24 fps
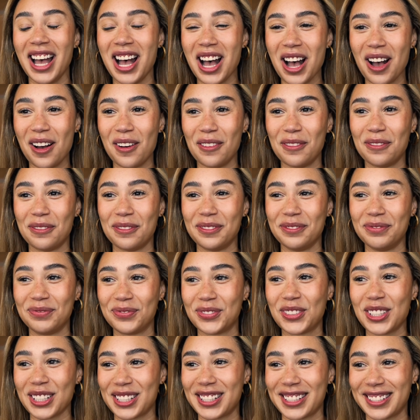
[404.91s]
of
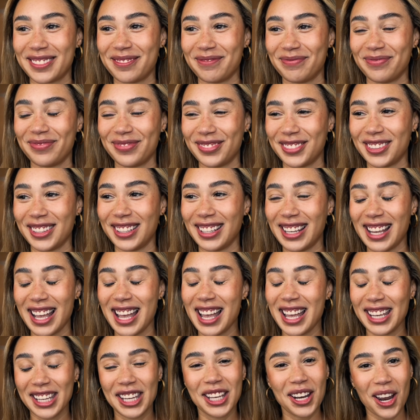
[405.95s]
just,
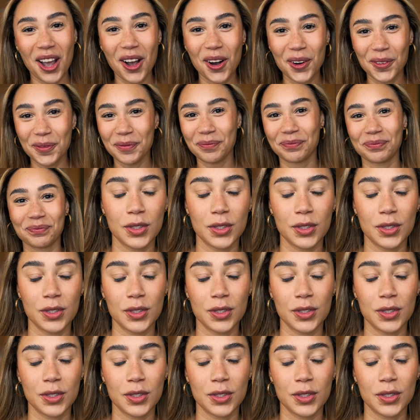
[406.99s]
you know?